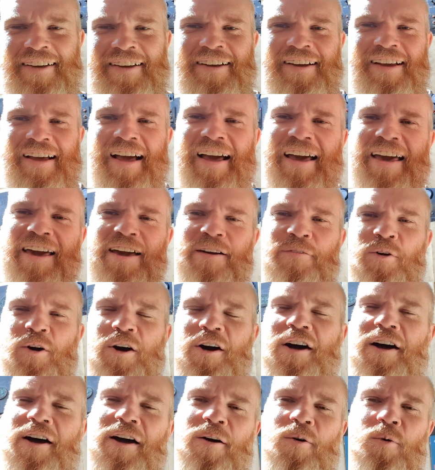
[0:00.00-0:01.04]
Hey
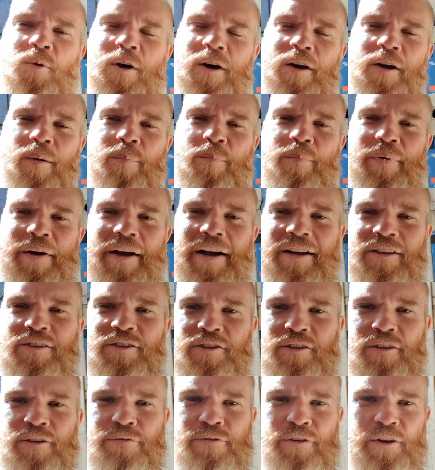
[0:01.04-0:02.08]
everyone, welcome back
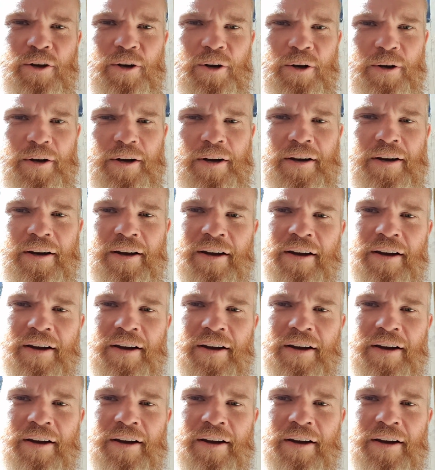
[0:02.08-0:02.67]
to the vlog.